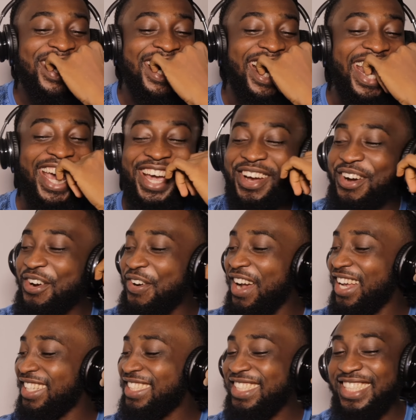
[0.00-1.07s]
Okay,
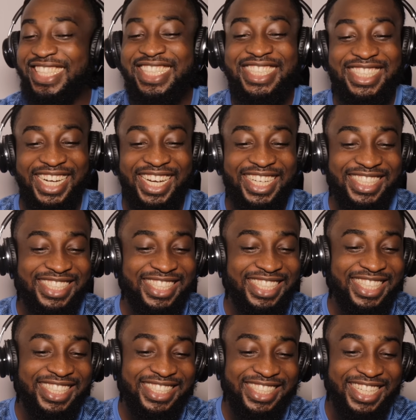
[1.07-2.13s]
alright,
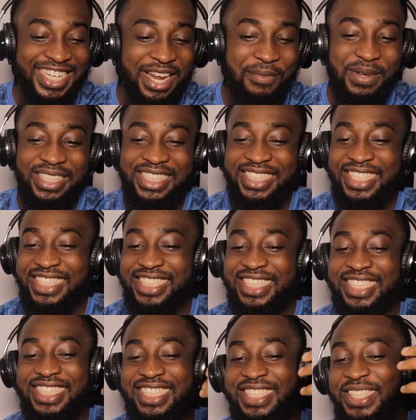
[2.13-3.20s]
CJ, let me
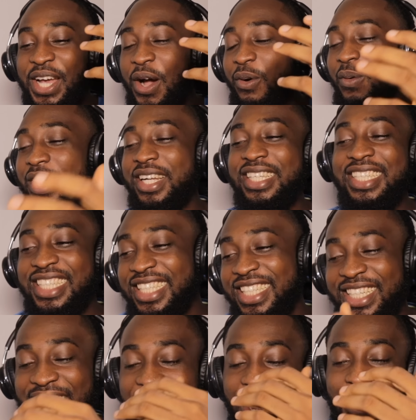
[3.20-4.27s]
teach this young one
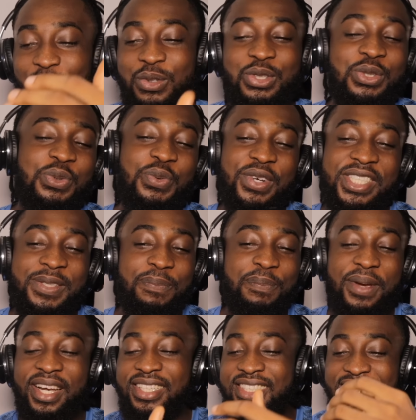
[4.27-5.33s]
nigga how to
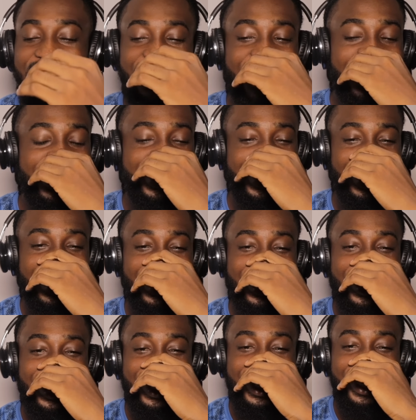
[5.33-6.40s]
respect a
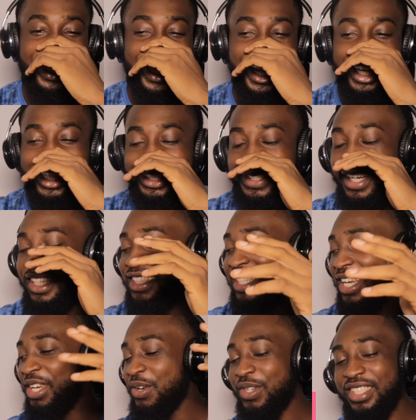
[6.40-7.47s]
legend. He literally
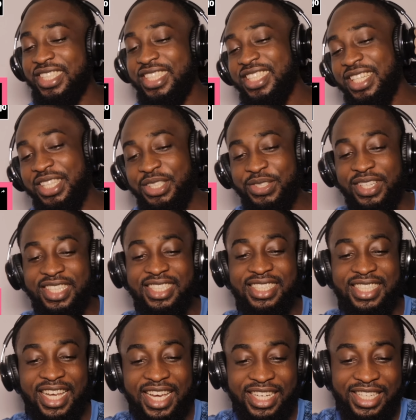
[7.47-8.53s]
said, you know, CJ literally
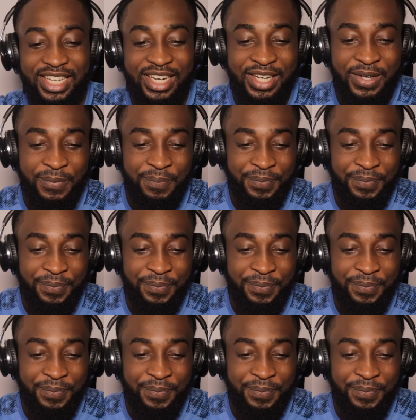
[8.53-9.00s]
said,